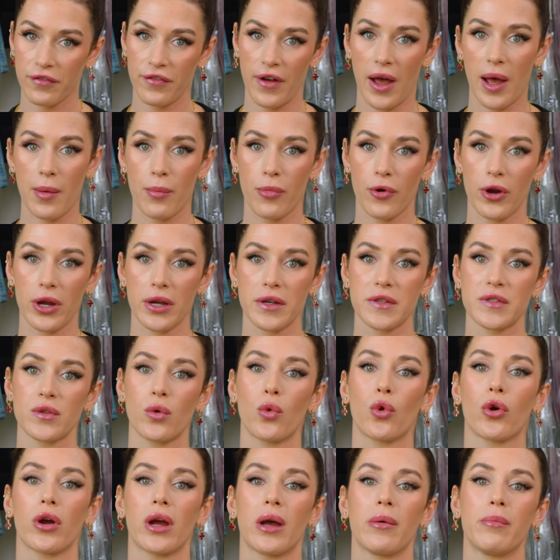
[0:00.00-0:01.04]
fabrics
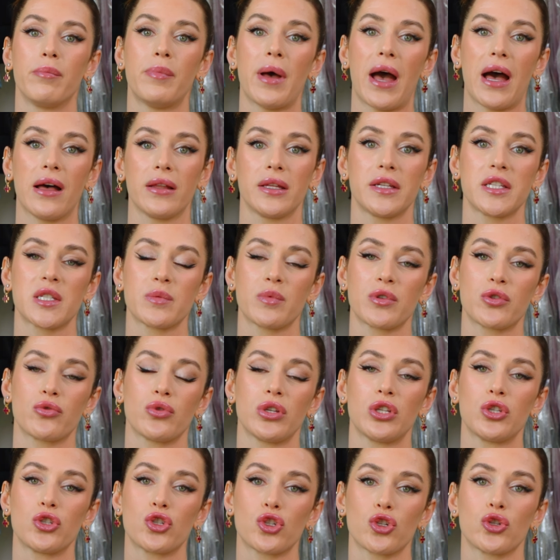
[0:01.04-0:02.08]
or a balance
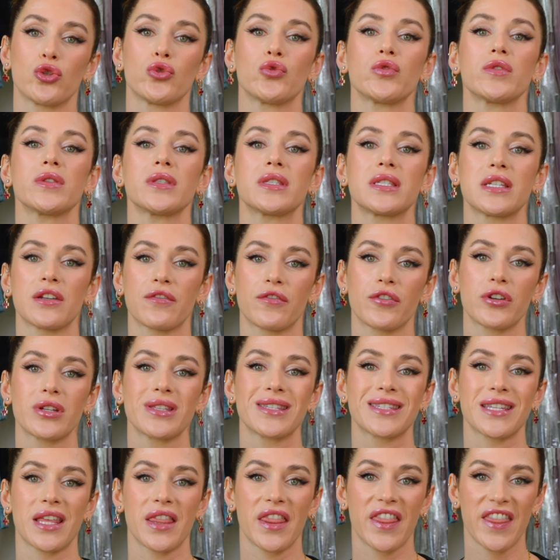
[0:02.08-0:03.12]
between 2 different
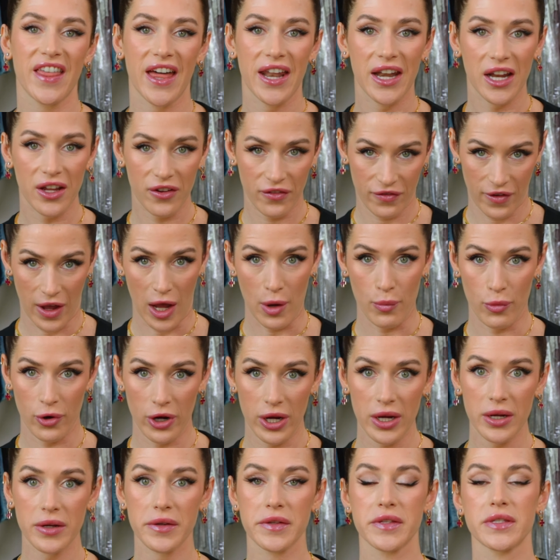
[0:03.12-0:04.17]
synthetic
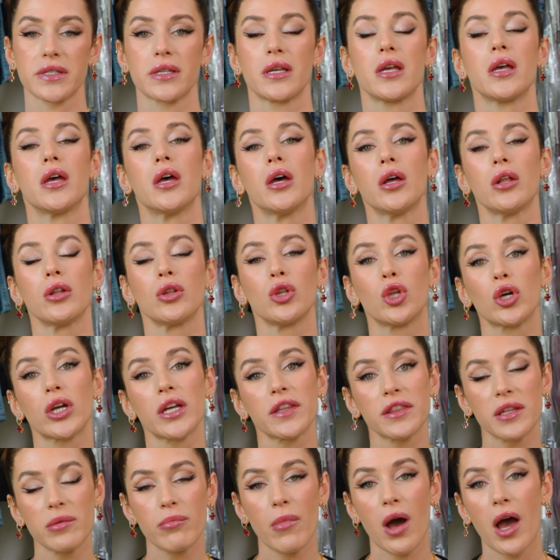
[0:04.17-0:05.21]
fabrics. Look
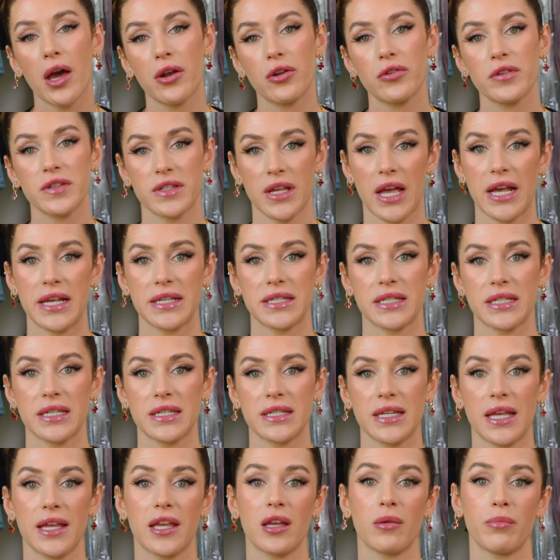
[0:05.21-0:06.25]
at the model
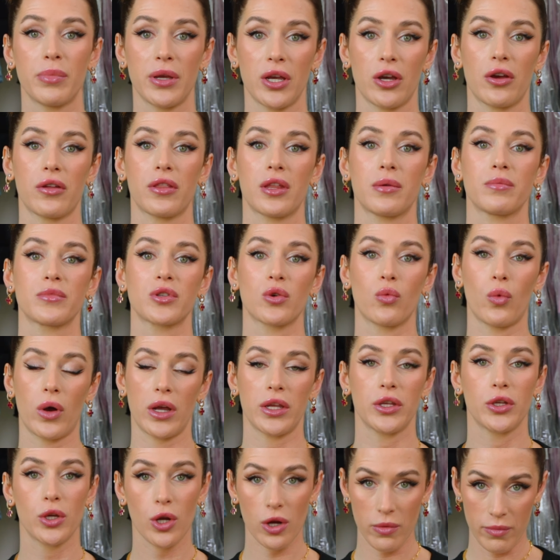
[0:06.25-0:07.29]
sizes and compare them to
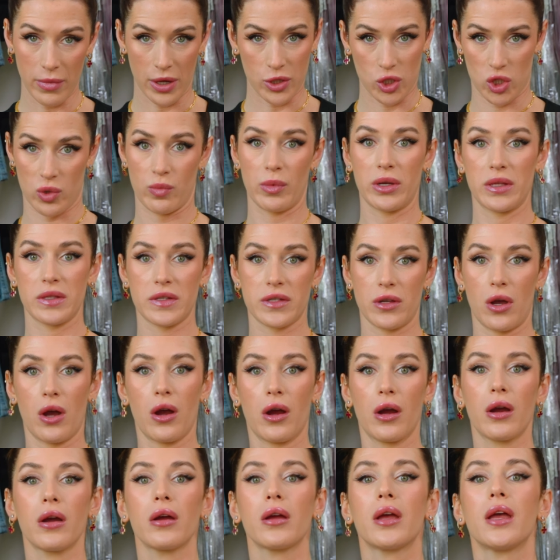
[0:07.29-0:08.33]
what your measurements
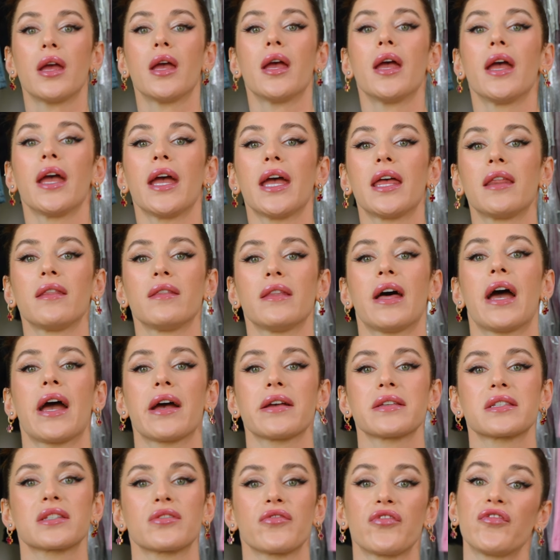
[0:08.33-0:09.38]
are. And
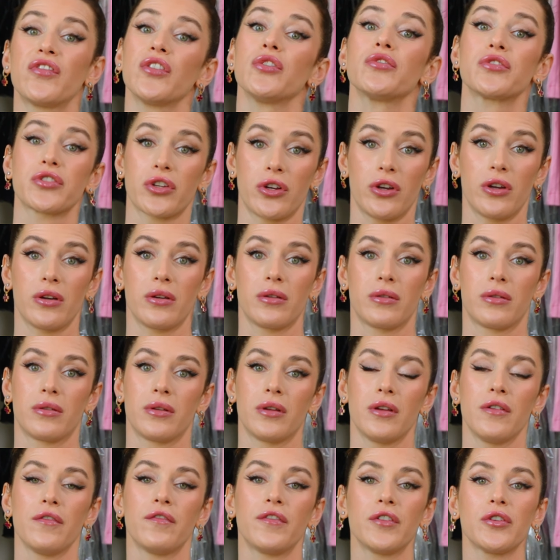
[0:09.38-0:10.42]
last, filter.
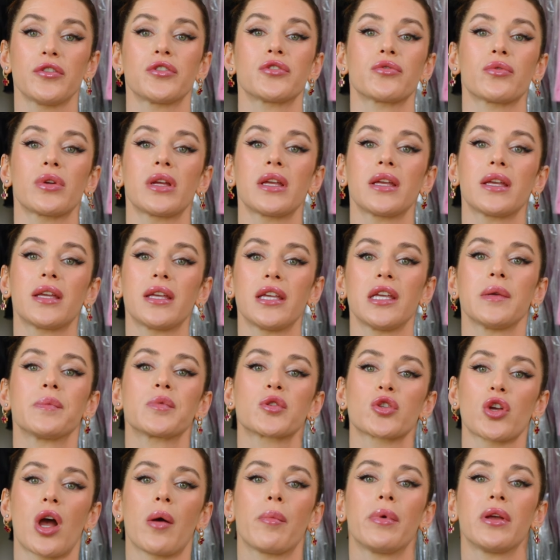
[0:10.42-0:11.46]
Filtering keeps
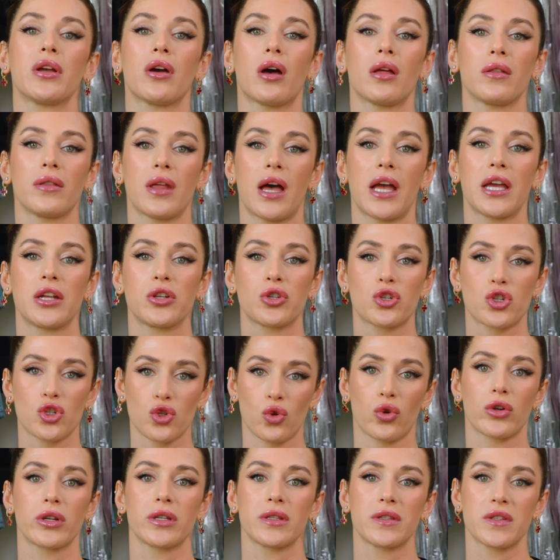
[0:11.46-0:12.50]
shopping online
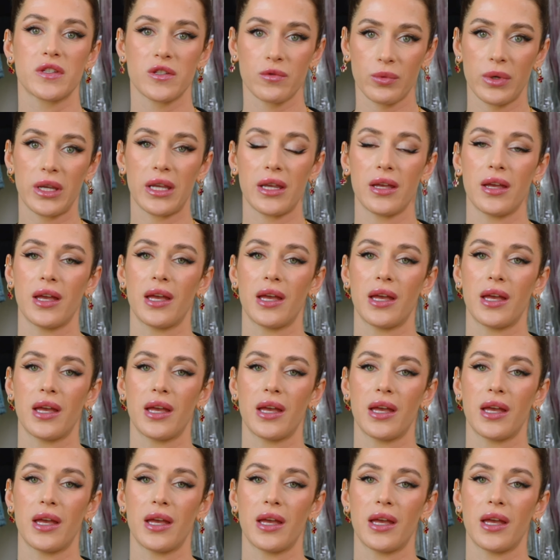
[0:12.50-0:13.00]
short and sweet